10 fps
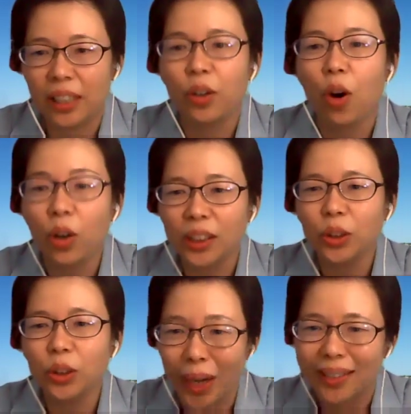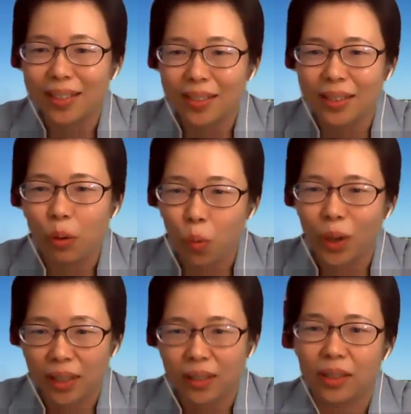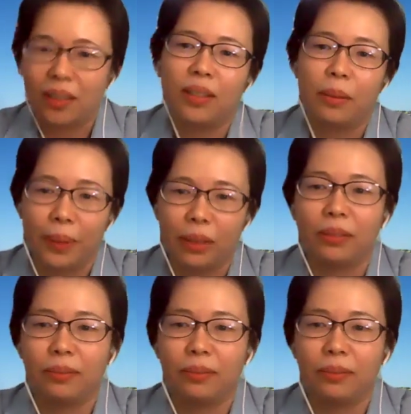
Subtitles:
in order to understand what it is about.